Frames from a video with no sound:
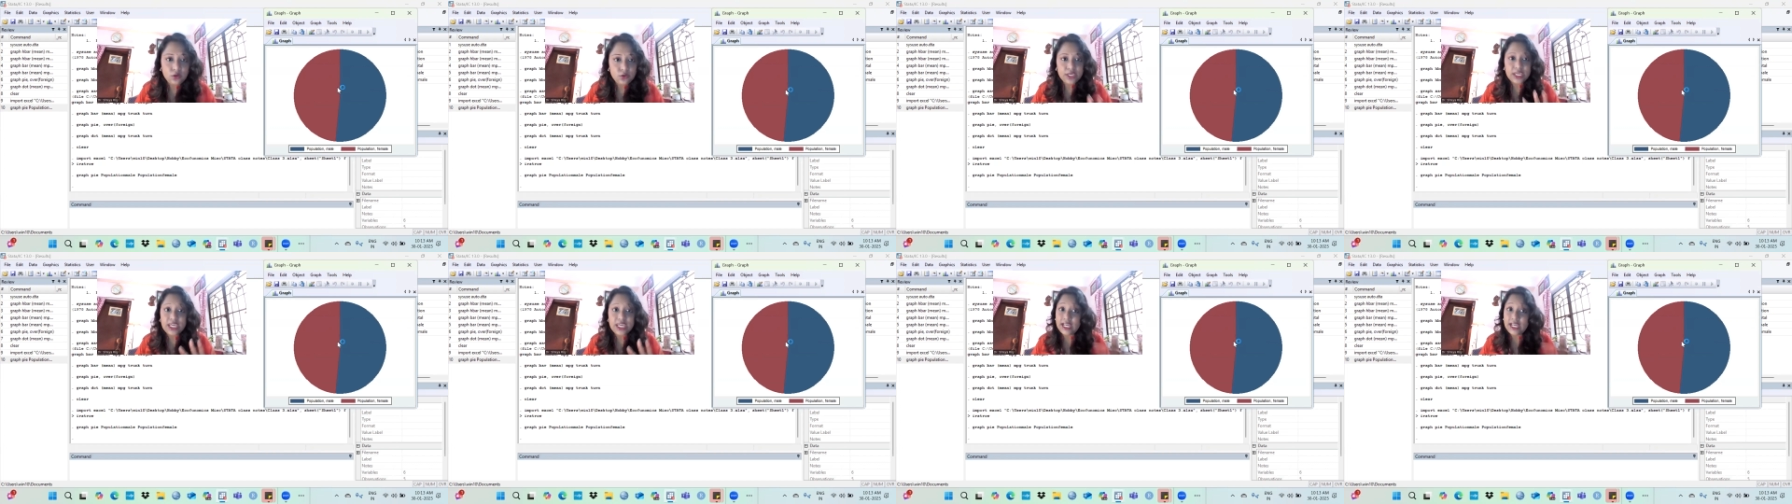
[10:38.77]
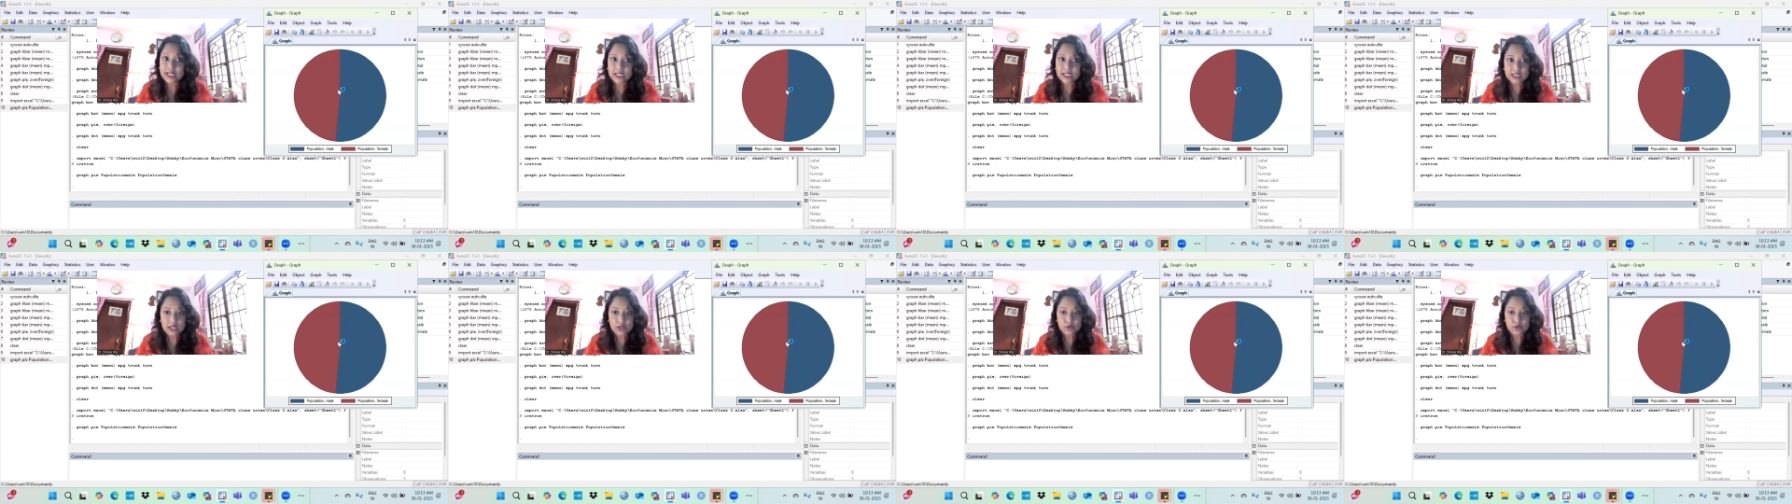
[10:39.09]
Okay,
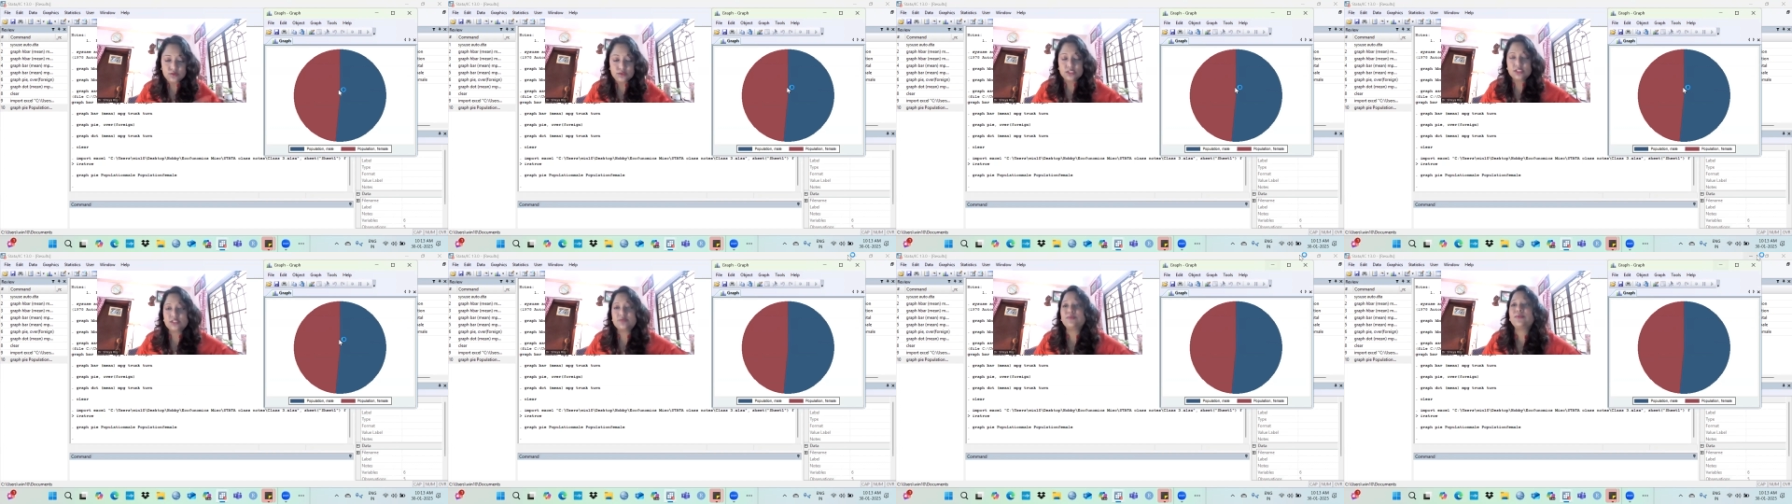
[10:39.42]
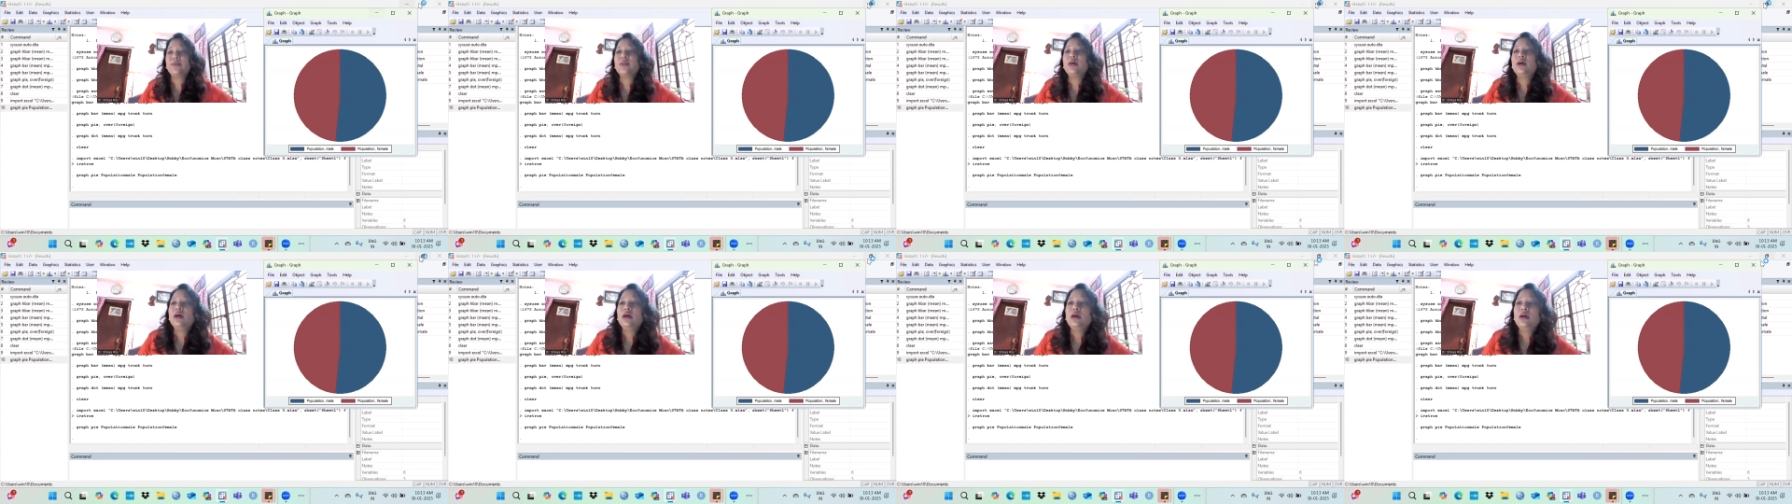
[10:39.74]
head counts.
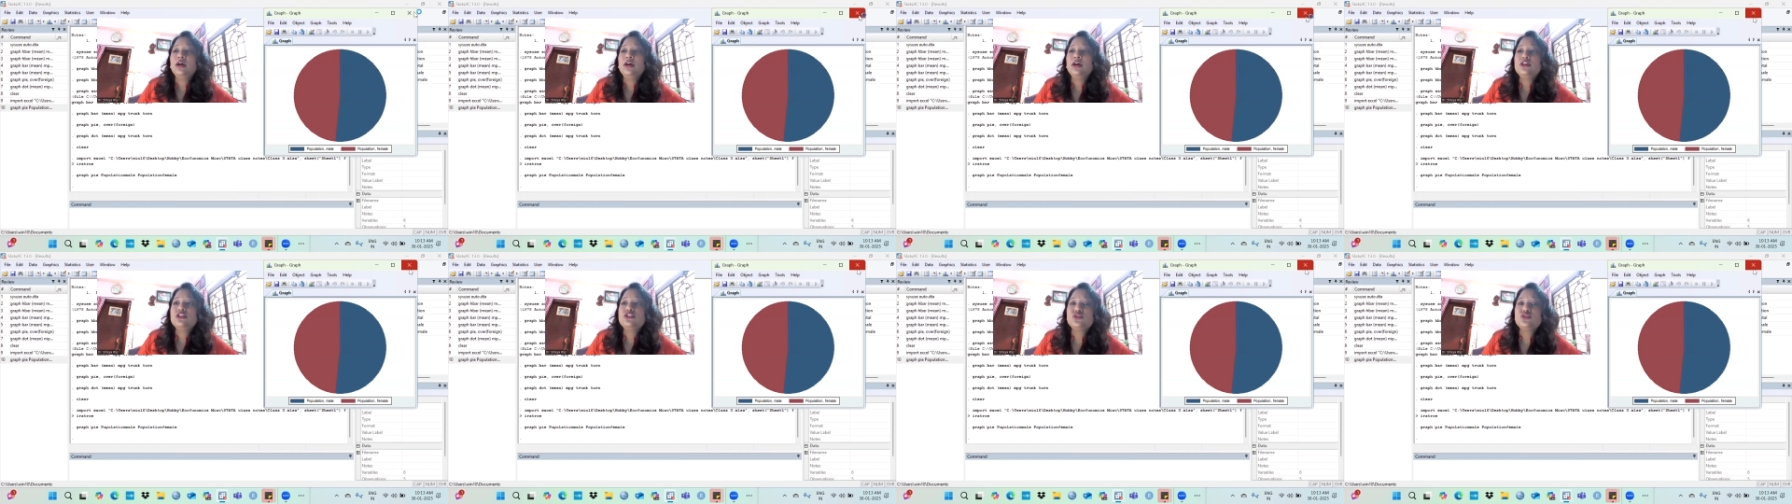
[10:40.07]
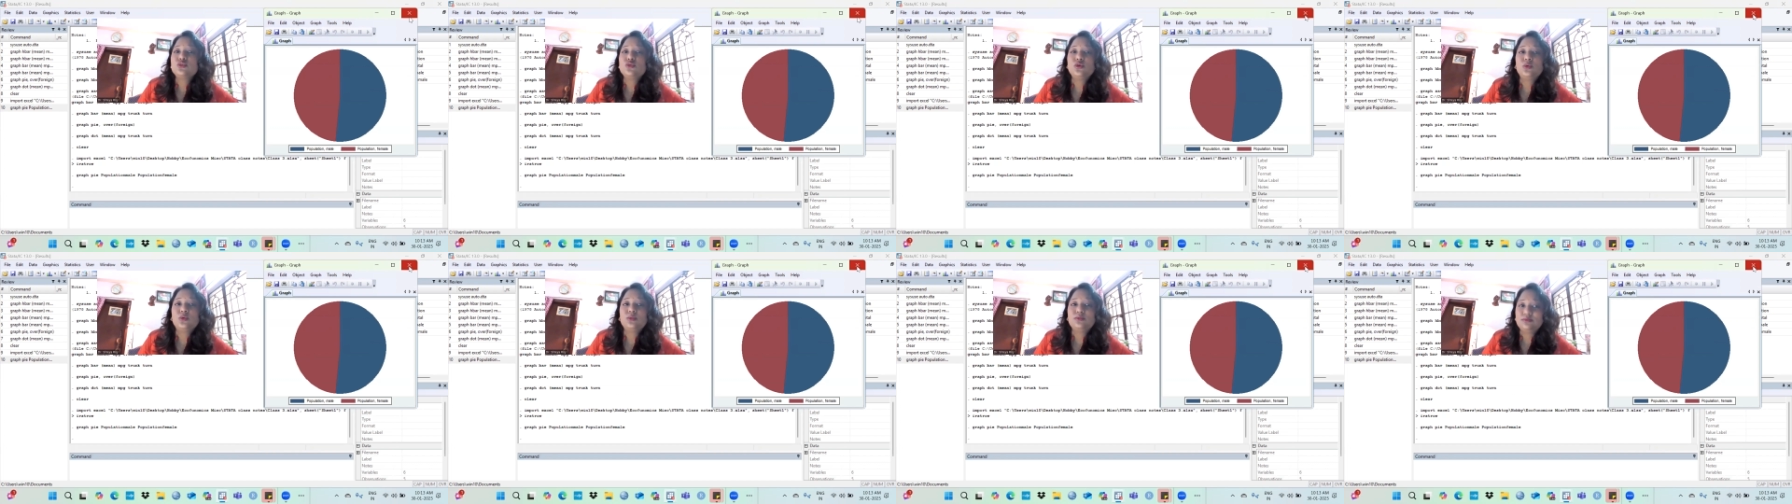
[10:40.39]

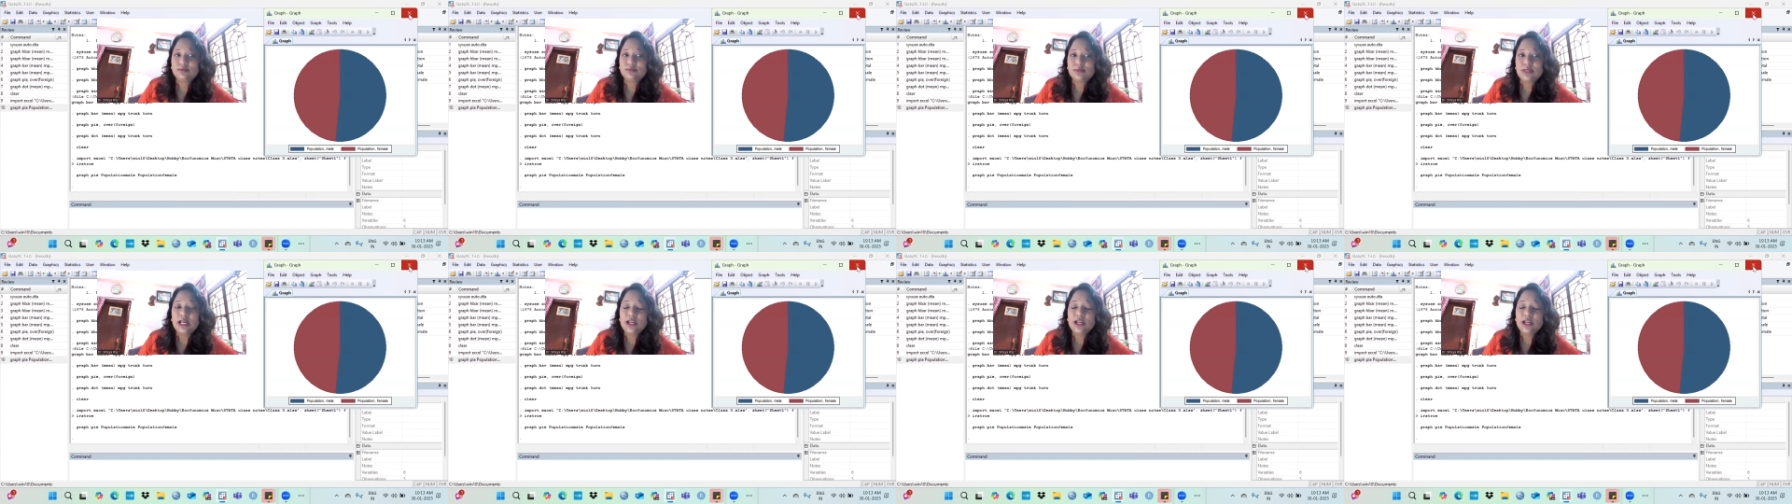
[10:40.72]
So